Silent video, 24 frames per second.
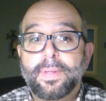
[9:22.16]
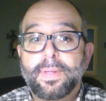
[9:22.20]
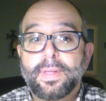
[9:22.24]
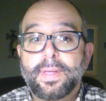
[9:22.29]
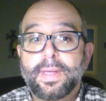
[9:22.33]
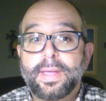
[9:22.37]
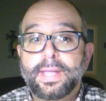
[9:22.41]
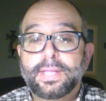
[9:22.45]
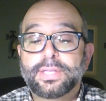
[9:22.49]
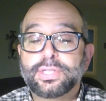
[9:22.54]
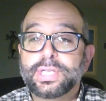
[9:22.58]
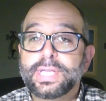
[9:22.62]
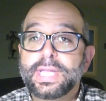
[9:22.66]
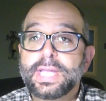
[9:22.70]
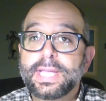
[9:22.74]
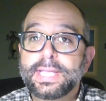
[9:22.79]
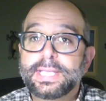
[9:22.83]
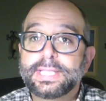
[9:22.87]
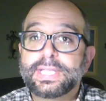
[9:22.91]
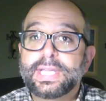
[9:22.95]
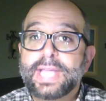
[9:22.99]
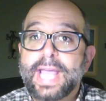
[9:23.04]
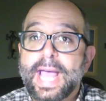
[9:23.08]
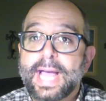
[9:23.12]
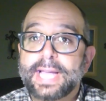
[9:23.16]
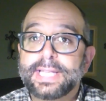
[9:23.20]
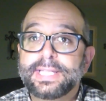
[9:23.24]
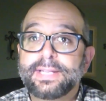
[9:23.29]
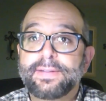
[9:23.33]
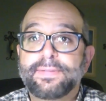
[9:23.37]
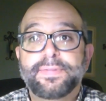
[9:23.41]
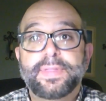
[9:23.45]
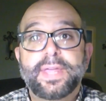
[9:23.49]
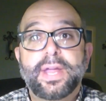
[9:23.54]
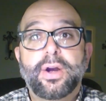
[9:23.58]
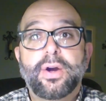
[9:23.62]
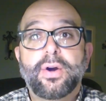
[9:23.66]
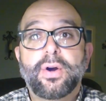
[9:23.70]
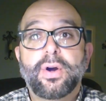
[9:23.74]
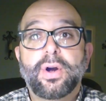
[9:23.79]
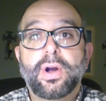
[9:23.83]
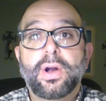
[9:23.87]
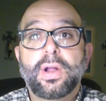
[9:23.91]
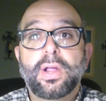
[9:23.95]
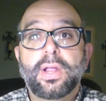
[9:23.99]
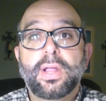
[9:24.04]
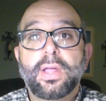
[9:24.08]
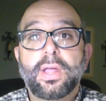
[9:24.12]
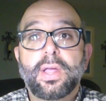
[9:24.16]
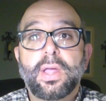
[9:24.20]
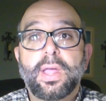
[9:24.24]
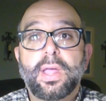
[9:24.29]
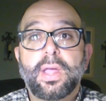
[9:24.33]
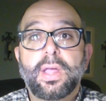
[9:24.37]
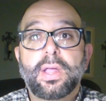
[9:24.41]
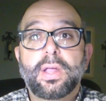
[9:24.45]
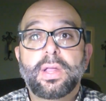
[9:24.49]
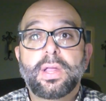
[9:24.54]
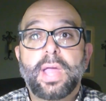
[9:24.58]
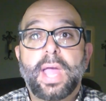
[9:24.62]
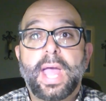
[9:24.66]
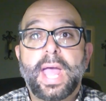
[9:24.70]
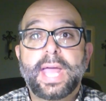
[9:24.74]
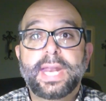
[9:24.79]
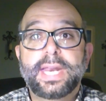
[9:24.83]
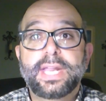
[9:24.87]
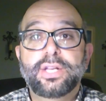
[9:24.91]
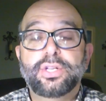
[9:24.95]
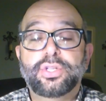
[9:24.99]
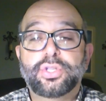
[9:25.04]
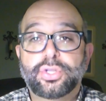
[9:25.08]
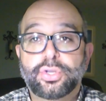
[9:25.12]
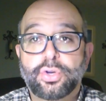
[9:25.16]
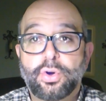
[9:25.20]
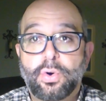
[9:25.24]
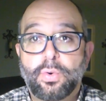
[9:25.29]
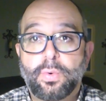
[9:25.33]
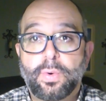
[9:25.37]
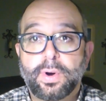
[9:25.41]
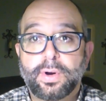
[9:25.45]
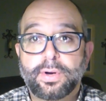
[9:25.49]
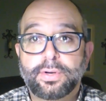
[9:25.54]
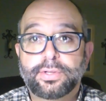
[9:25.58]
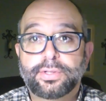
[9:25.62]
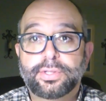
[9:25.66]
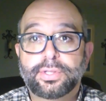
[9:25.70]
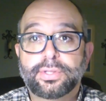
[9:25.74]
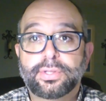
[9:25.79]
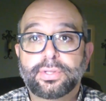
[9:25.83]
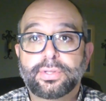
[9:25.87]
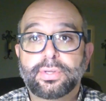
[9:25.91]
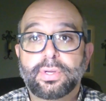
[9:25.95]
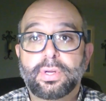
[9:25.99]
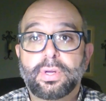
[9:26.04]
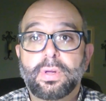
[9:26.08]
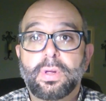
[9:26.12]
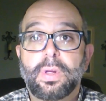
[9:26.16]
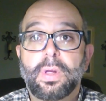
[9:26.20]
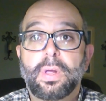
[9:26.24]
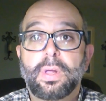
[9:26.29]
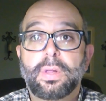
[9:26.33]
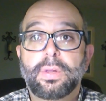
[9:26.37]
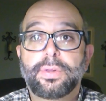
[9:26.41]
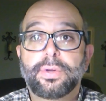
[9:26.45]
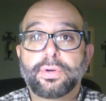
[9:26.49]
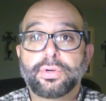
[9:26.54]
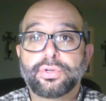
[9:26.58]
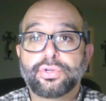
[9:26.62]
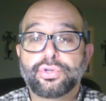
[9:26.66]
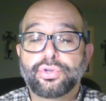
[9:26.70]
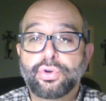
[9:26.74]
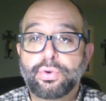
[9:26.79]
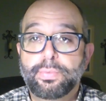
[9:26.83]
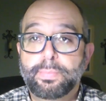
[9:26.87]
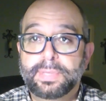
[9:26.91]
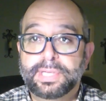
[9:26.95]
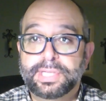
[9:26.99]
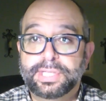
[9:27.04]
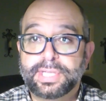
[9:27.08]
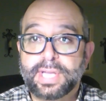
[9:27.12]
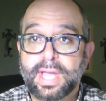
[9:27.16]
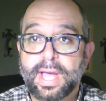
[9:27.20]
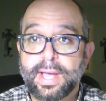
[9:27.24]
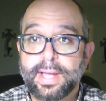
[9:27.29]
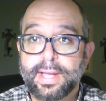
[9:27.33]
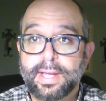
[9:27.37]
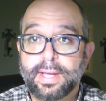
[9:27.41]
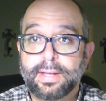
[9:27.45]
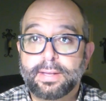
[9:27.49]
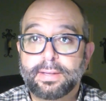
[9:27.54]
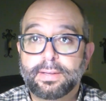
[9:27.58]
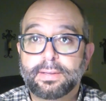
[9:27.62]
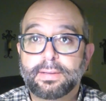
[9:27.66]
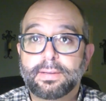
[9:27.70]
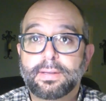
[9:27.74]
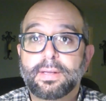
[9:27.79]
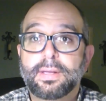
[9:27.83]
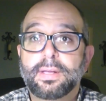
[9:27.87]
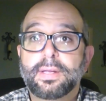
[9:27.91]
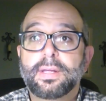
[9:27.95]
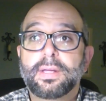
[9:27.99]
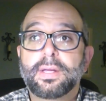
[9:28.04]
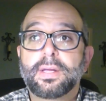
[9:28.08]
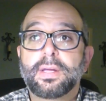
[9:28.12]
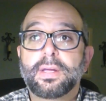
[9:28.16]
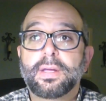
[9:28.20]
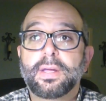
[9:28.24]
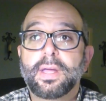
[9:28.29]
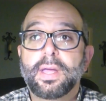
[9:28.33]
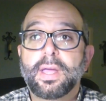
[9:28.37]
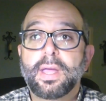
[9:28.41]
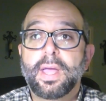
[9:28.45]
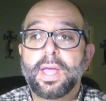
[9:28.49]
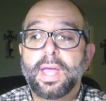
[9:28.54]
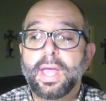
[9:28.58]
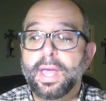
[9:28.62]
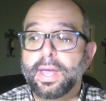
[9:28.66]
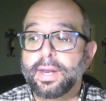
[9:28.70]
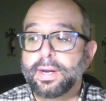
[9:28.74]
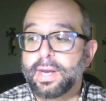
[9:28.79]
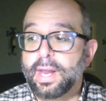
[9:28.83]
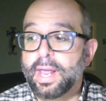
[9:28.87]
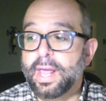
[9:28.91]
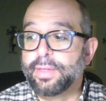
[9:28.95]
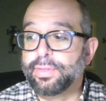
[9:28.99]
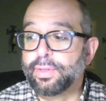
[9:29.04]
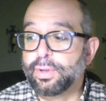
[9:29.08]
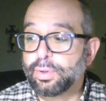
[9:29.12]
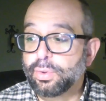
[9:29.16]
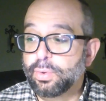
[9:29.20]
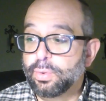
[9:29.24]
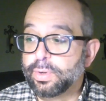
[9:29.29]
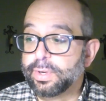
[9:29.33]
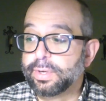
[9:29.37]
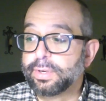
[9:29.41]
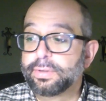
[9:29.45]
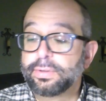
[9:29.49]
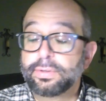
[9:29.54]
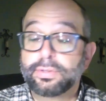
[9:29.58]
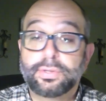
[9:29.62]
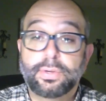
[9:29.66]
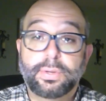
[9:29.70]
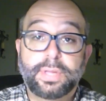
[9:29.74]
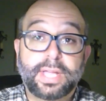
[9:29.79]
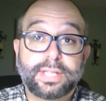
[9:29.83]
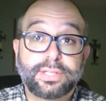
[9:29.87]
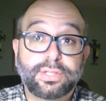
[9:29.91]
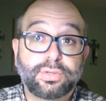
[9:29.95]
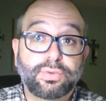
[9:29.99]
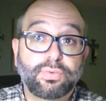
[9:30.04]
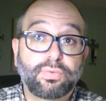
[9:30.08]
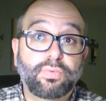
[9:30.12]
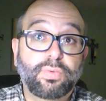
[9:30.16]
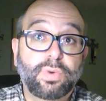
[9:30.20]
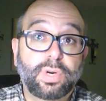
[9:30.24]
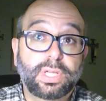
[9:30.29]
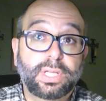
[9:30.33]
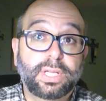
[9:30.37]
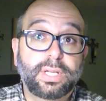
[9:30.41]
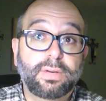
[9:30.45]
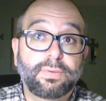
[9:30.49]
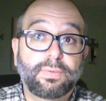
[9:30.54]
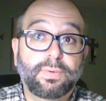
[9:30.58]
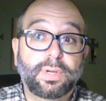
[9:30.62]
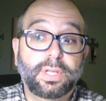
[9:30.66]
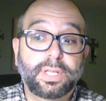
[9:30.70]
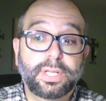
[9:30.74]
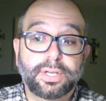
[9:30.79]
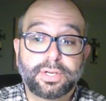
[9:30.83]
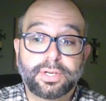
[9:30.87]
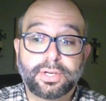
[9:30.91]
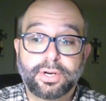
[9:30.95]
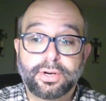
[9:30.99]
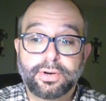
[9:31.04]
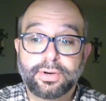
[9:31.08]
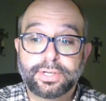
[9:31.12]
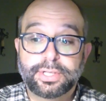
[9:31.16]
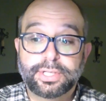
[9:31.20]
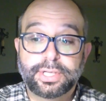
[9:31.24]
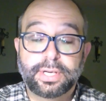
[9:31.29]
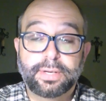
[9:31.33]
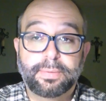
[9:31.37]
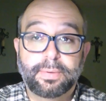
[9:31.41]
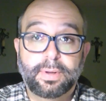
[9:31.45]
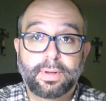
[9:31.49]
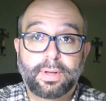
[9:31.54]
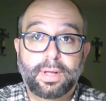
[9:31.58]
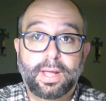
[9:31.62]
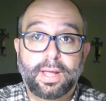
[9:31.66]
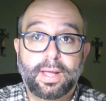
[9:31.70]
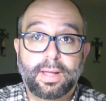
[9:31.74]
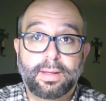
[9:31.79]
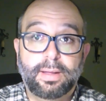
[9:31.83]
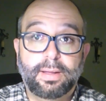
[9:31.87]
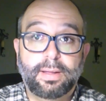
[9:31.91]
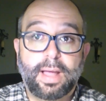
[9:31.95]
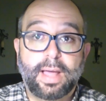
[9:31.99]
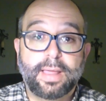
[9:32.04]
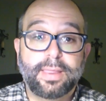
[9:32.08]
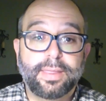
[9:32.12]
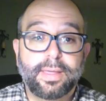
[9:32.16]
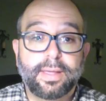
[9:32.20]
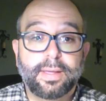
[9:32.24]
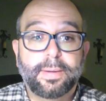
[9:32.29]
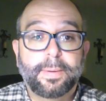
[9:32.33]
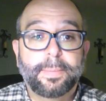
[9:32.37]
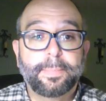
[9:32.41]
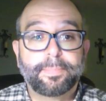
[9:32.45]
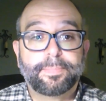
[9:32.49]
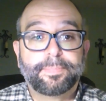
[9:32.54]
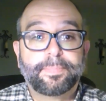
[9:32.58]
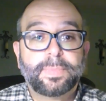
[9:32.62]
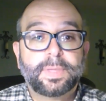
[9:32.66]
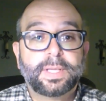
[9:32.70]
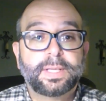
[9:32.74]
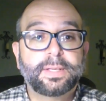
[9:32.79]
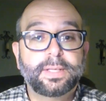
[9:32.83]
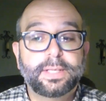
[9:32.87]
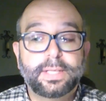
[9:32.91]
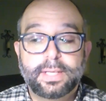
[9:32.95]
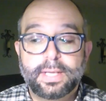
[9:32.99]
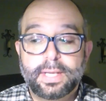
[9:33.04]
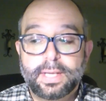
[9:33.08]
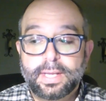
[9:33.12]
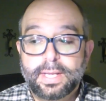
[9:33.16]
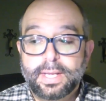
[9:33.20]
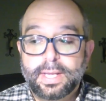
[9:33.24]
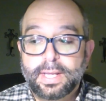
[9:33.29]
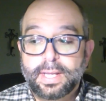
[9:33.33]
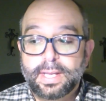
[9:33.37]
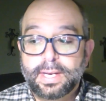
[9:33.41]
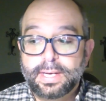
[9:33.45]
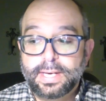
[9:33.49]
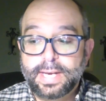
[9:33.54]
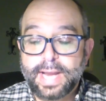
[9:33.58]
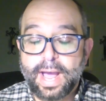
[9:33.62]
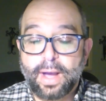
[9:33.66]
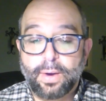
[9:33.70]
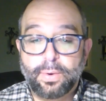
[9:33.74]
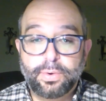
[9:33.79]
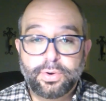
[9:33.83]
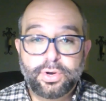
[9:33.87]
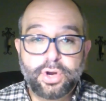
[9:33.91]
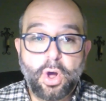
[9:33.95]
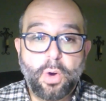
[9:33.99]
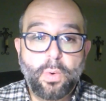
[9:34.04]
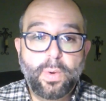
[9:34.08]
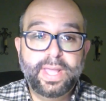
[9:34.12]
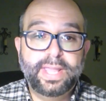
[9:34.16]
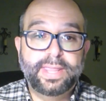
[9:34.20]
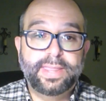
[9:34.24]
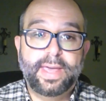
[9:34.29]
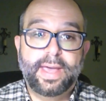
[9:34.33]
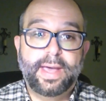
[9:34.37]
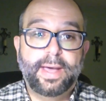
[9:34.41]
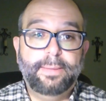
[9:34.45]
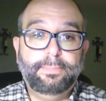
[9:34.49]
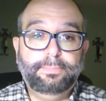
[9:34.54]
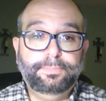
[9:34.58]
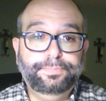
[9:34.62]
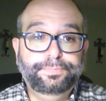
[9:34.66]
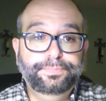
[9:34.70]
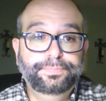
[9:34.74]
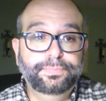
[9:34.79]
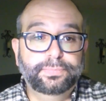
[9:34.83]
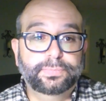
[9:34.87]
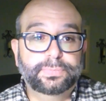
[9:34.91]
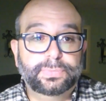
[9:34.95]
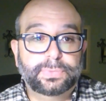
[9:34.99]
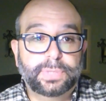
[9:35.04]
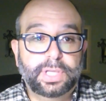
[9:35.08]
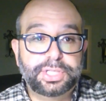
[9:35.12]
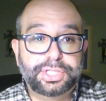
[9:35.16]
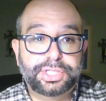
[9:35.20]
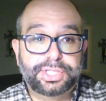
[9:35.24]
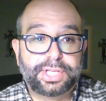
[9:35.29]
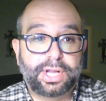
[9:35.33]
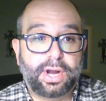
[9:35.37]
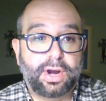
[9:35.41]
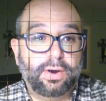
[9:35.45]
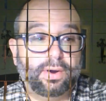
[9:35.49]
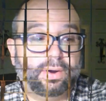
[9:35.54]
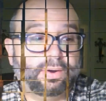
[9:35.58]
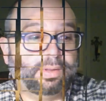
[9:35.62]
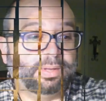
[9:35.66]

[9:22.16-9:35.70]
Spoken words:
it's as if they're heading towards their true Messiah and the Lord. So that's really, really encouraging, I think. Now, knowing that, let's start